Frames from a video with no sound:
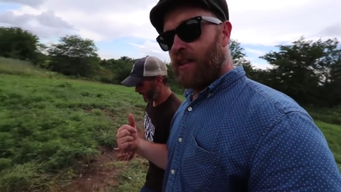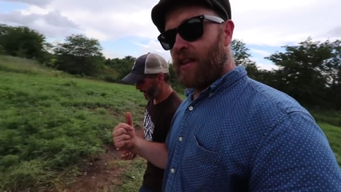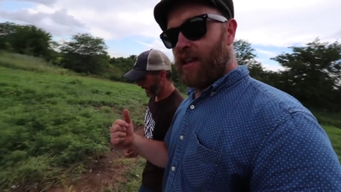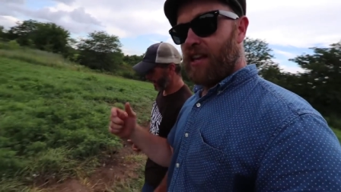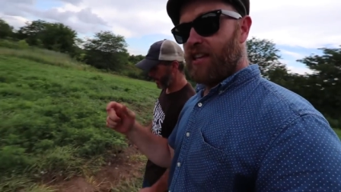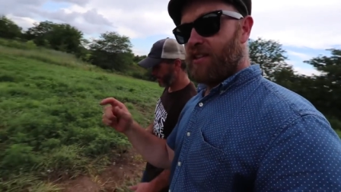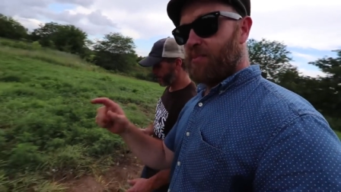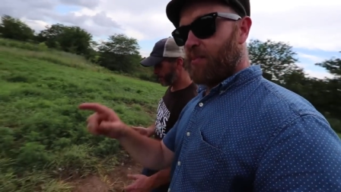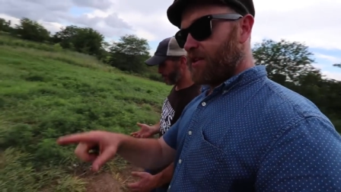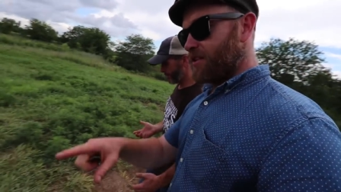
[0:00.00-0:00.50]

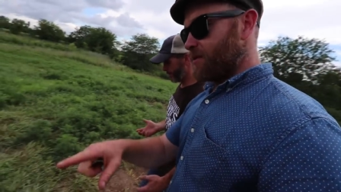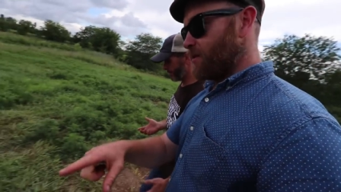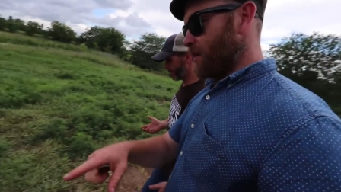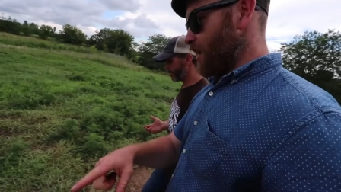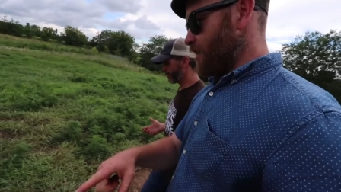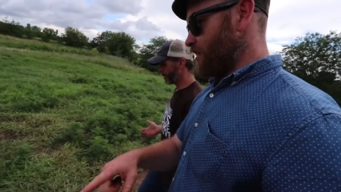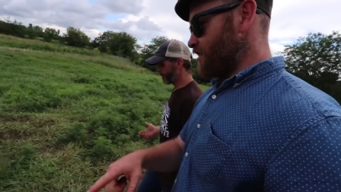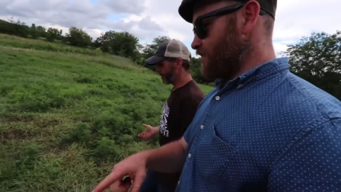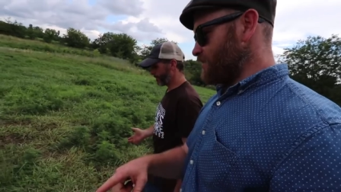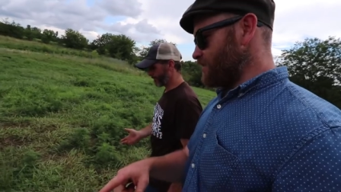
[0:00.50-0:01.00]
He's put
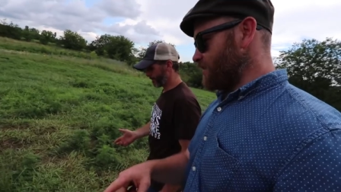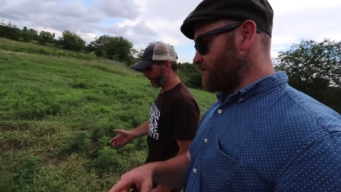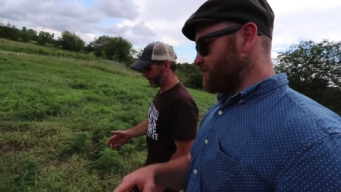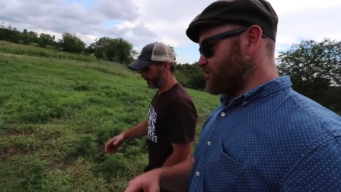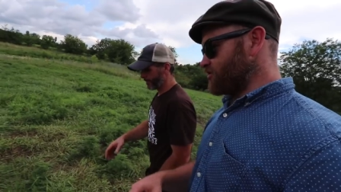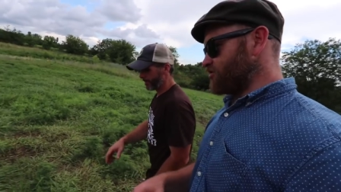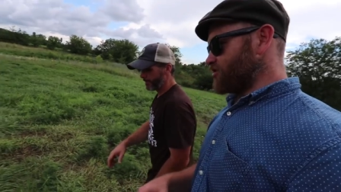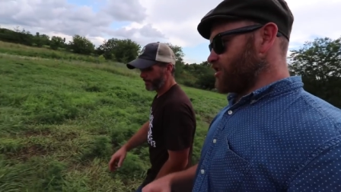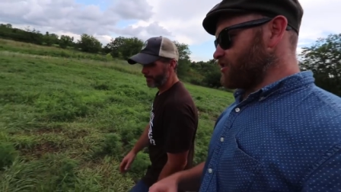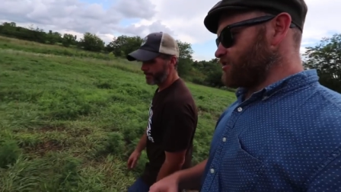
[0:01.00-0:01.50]
together these
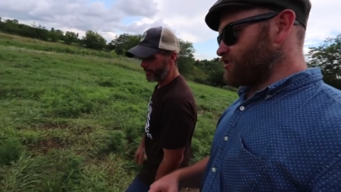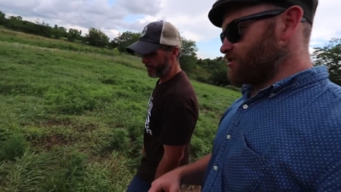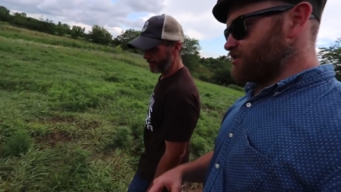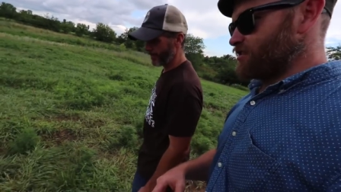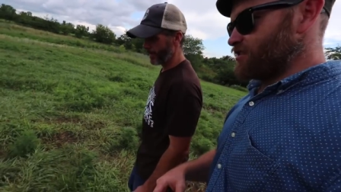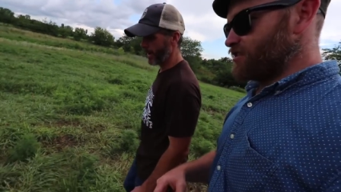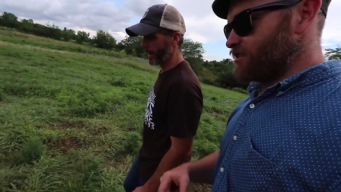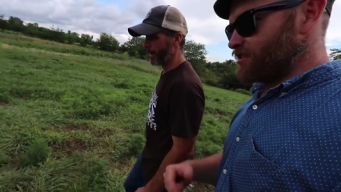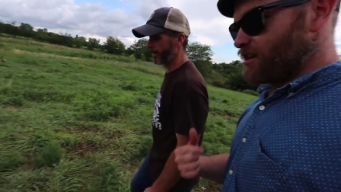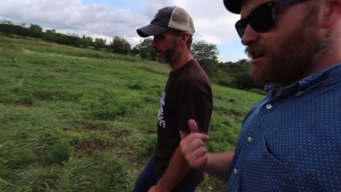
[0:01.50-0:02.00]

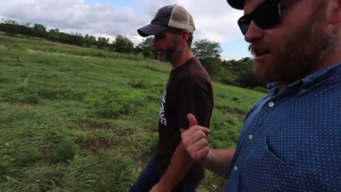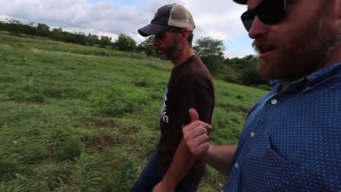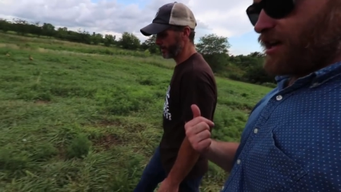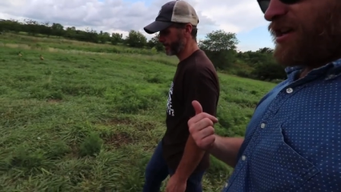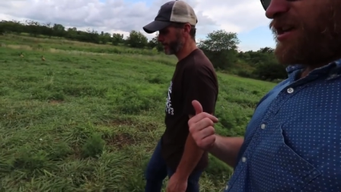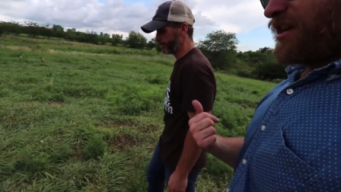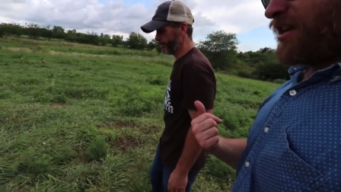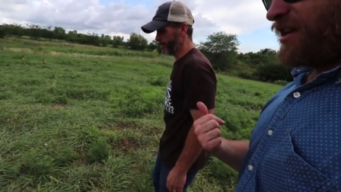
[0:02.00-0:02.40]
infrastructures. Yeah. Go ahead.